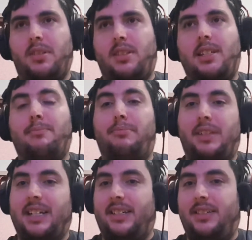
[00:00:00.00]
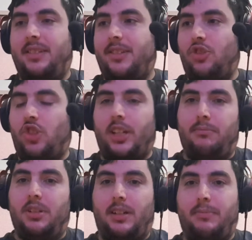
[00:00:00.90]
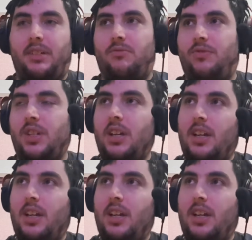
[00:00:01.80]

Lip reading: they're blades shaped like pedals